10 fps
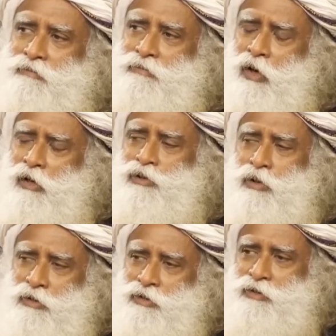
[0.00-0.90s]
all
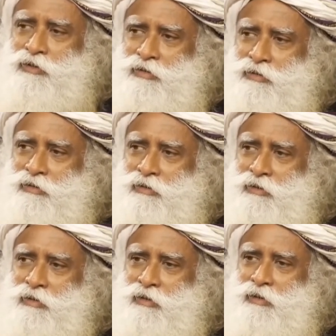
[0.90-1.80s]
sorts,
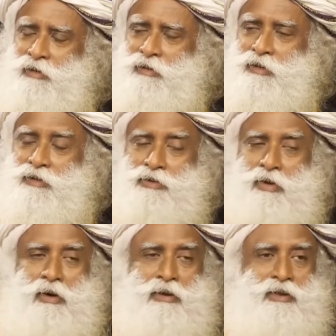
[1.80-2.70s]
the
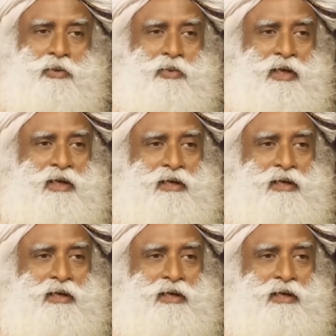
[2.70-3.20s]
strong, the weak, the